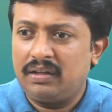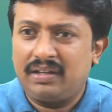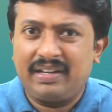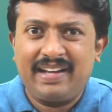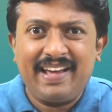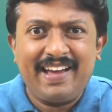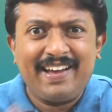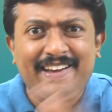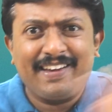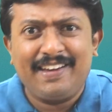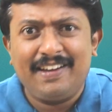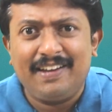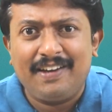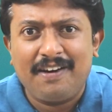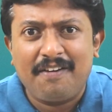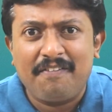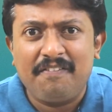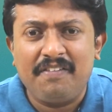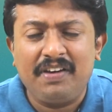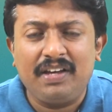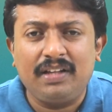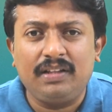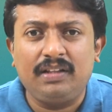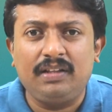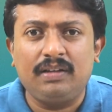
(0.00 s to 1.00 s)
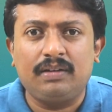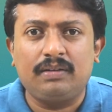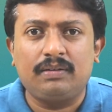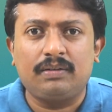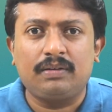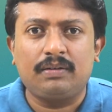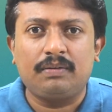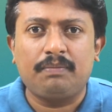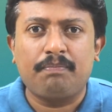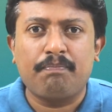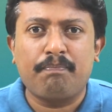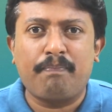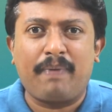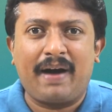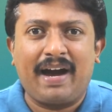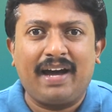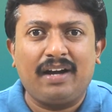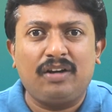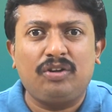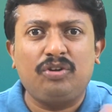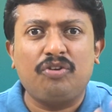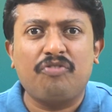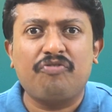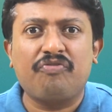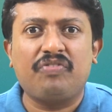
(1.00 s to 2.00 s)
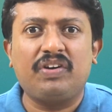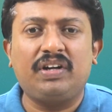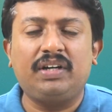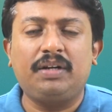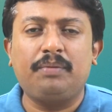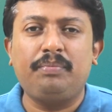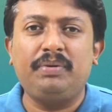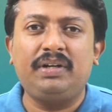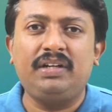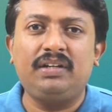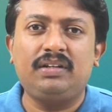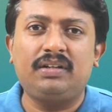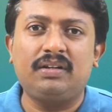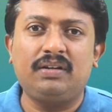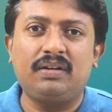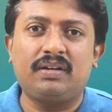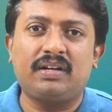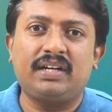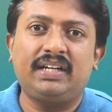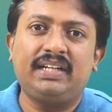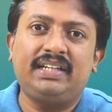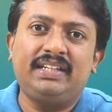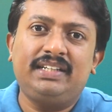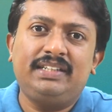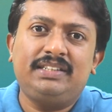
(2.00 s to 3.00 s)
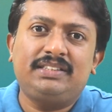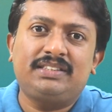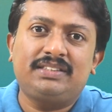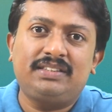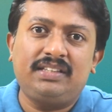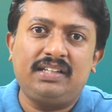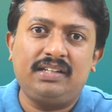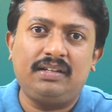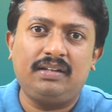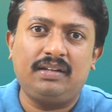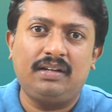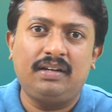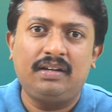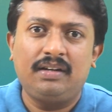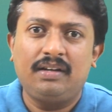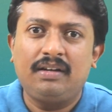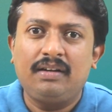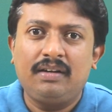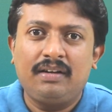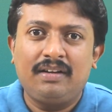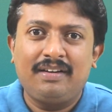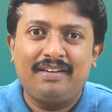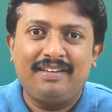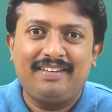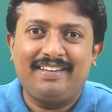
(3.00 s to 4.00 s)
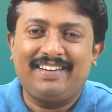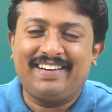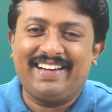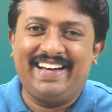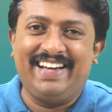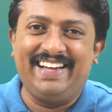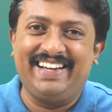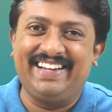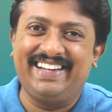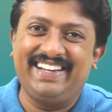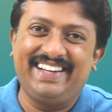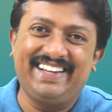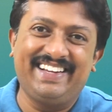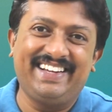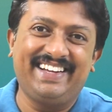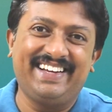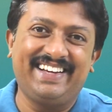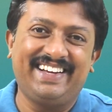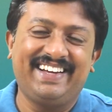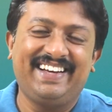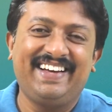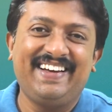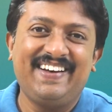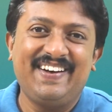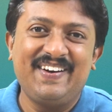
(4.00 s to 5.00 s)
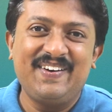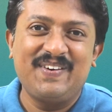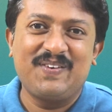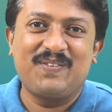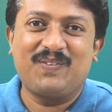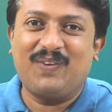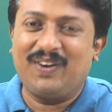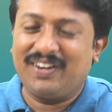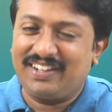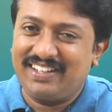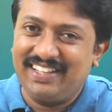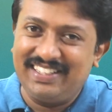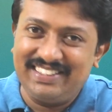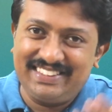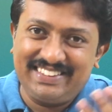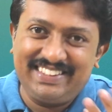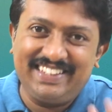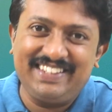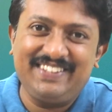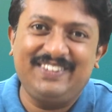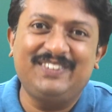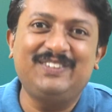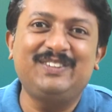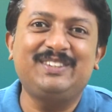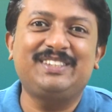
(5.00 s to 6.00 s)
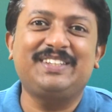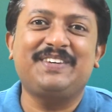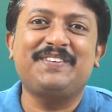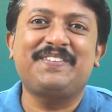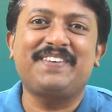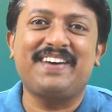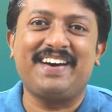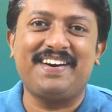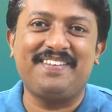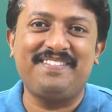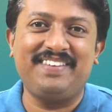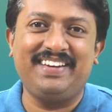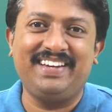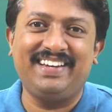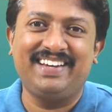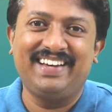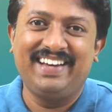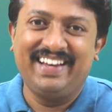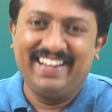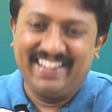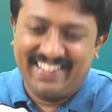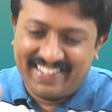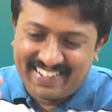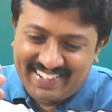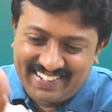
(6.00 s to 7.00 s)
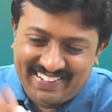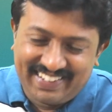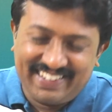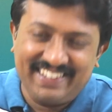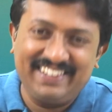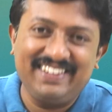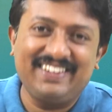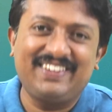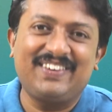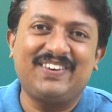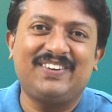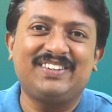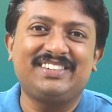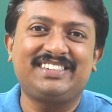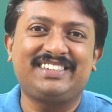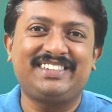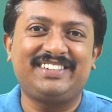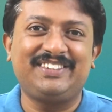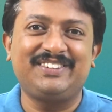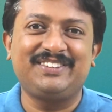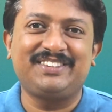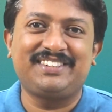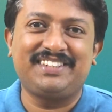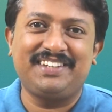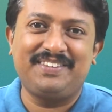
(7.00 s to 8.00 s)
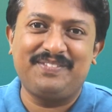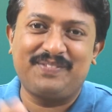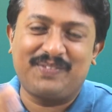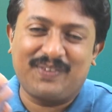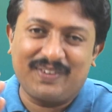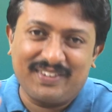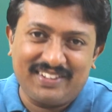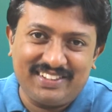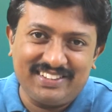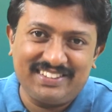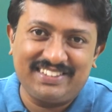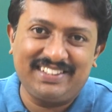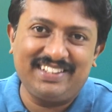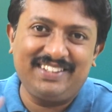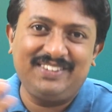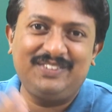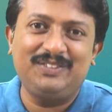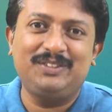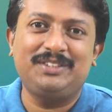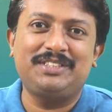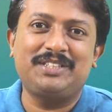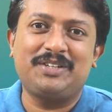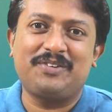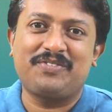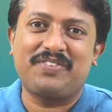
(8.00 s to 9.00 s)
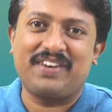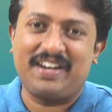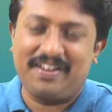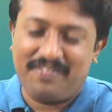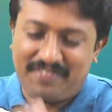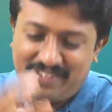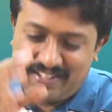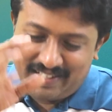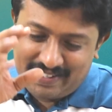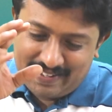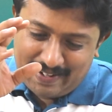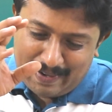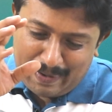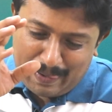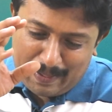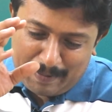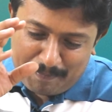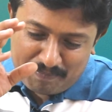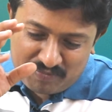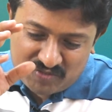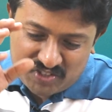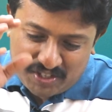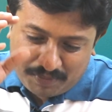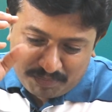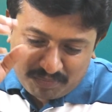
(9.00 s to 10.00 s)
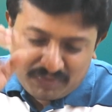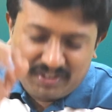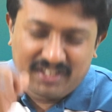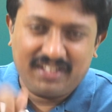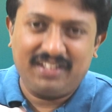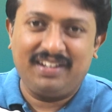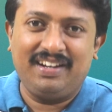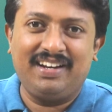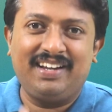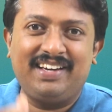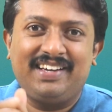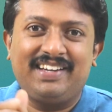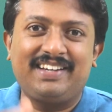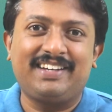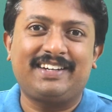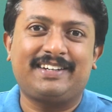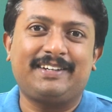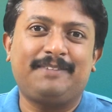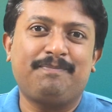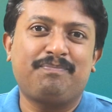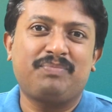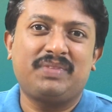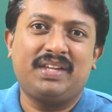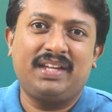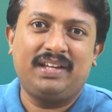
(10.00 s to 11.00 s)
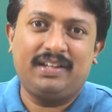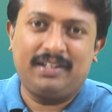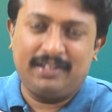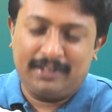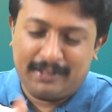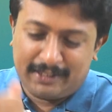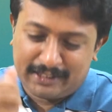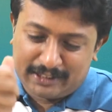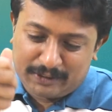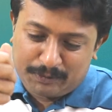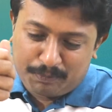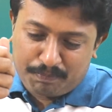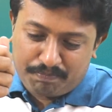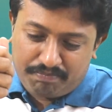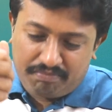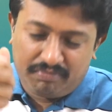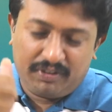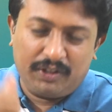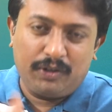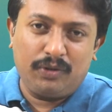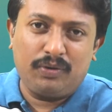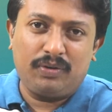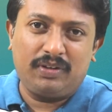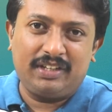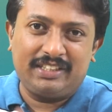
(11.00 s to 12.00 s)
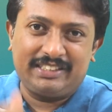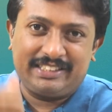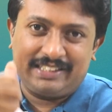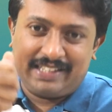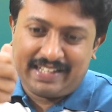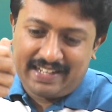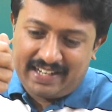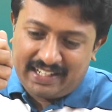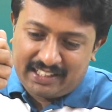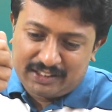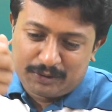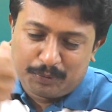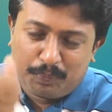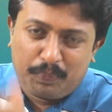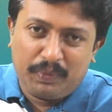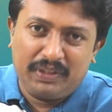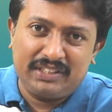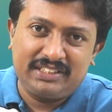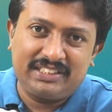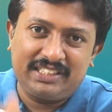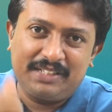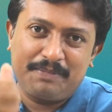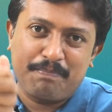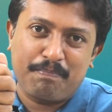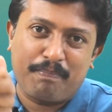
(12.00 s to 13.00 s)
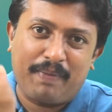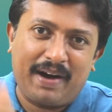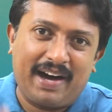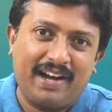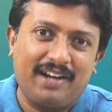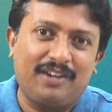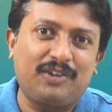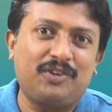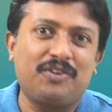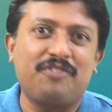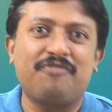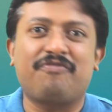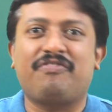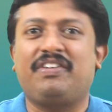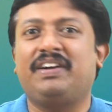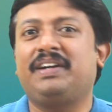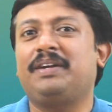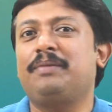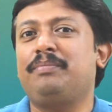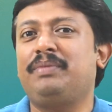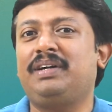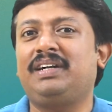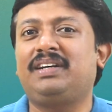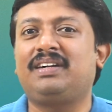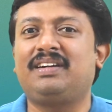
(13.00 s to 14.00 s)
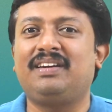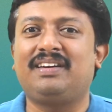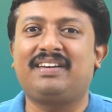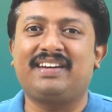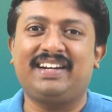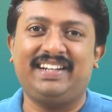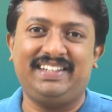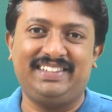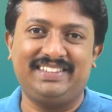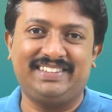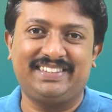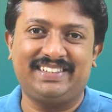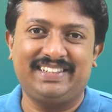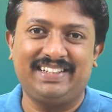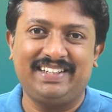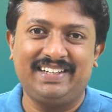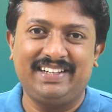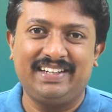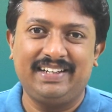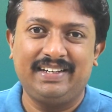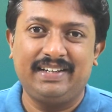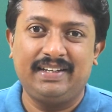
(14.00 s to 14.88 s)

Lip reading: taking away the part of fundamental rights, then what is the use of having written Constitution? What is the use of having something like, an explicit part on fundamental rights?